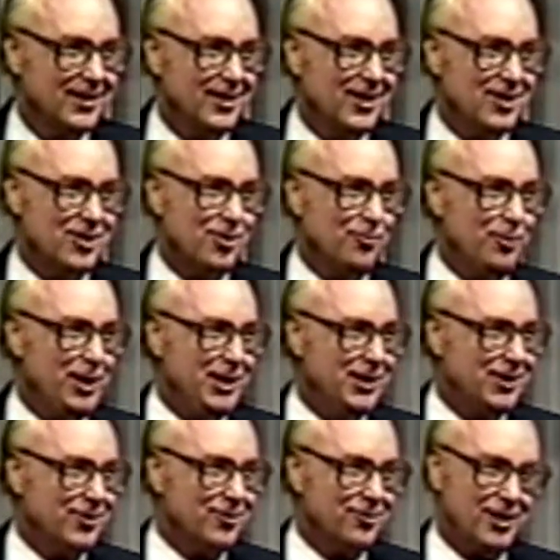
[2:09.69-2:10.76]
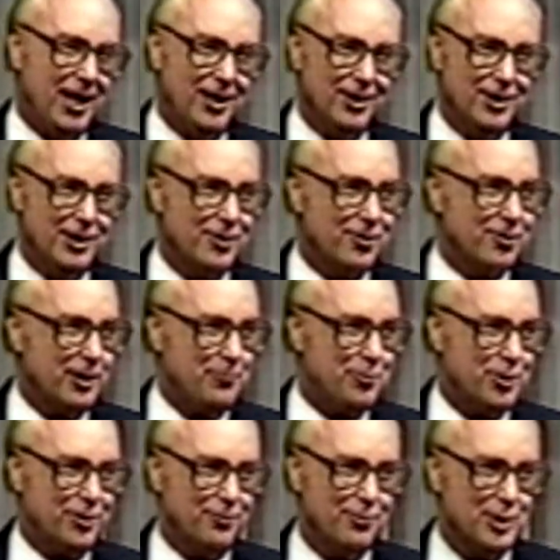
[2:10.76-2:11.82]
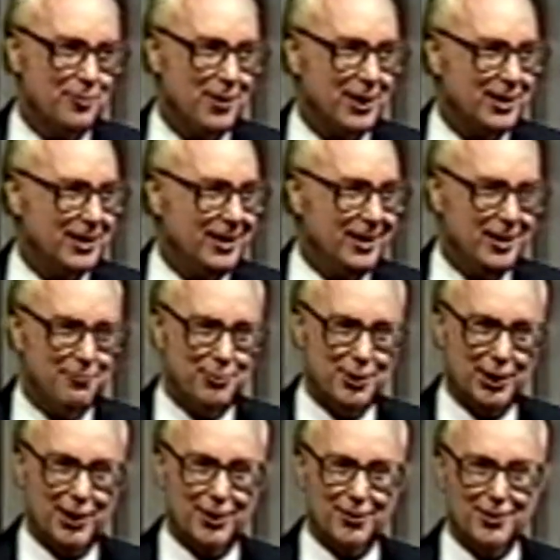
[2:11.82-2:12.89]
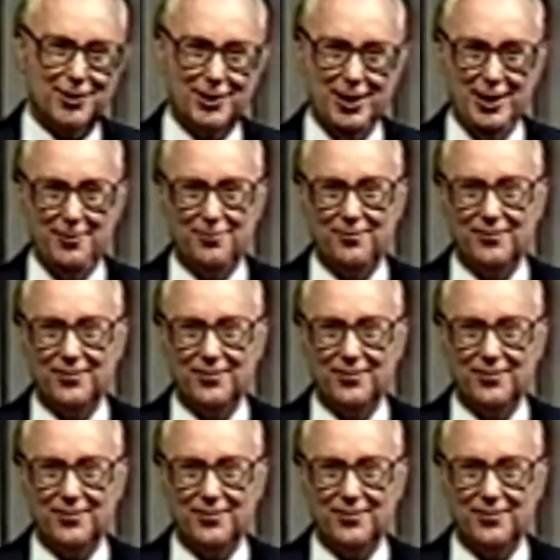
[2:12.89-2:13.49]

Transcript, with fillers: is to read the totality of Scripture respecting any particular theme.